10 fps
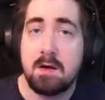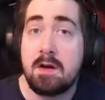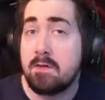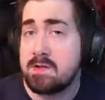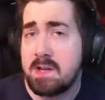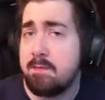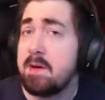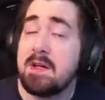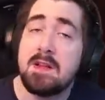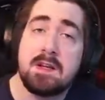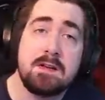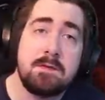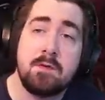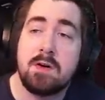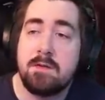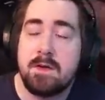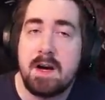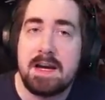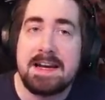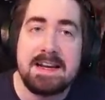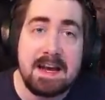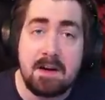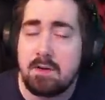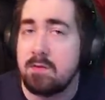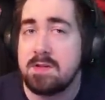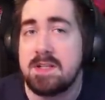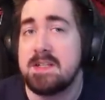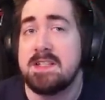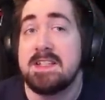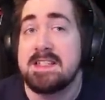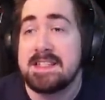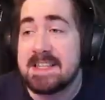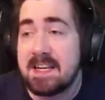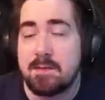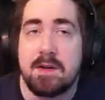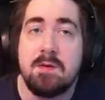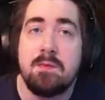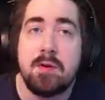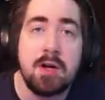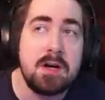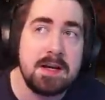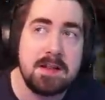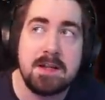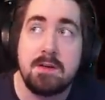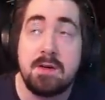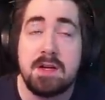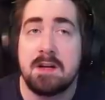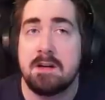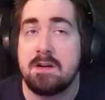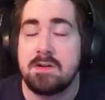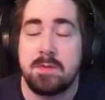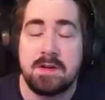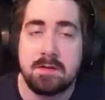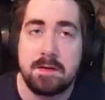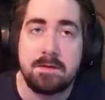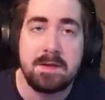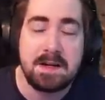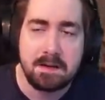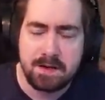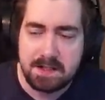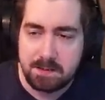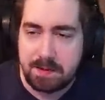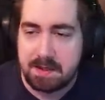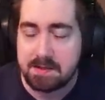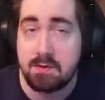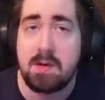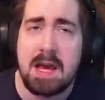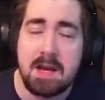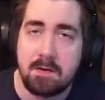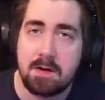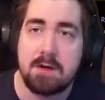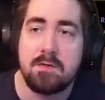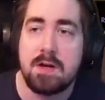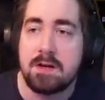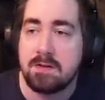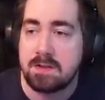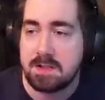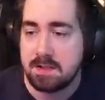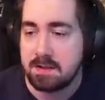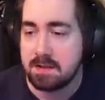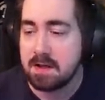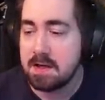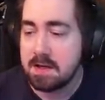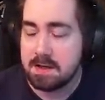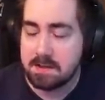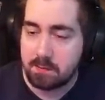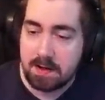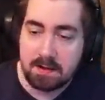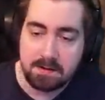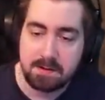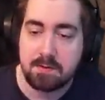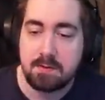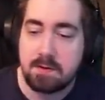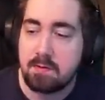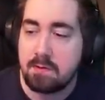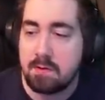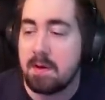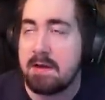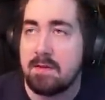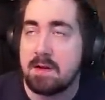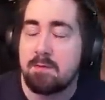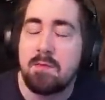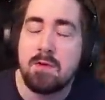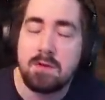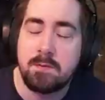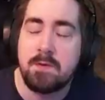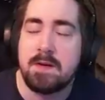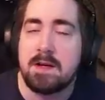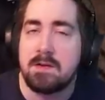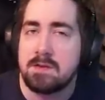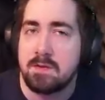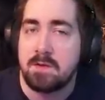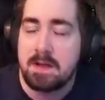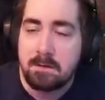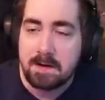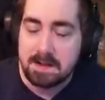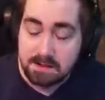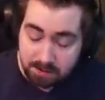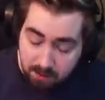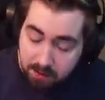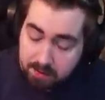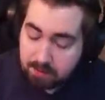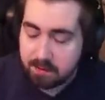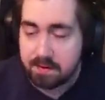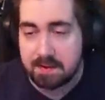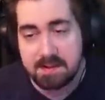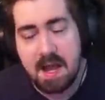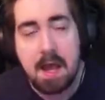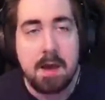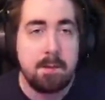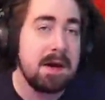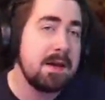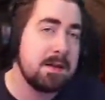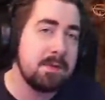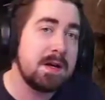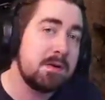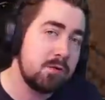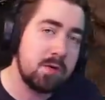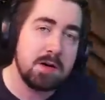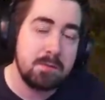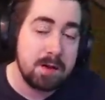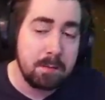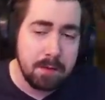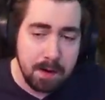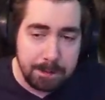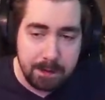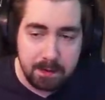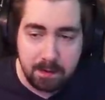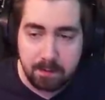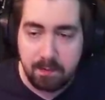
and you have Champion that gets Fortify, and Necro, which gets an insane amount of block, and then you can get a large amount of effective HP as you can recover energy shield as well. So you have like multiple vectors of defense on all of these, making them incredibly popular.